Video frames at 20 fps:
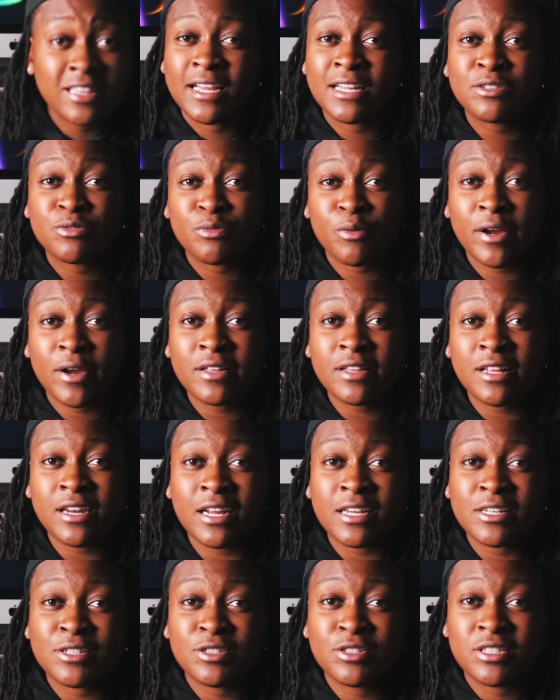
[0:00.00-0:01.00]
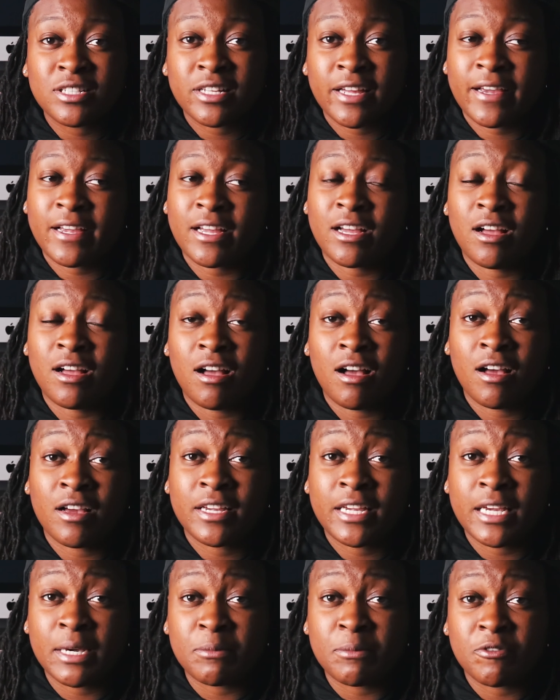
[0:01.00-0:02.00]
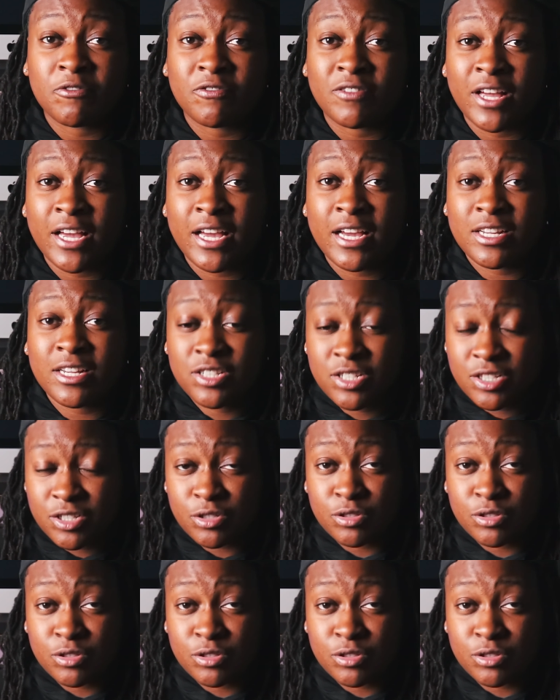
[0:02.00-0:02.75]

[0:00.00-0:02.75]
It's rare that I use like an on-camera flash.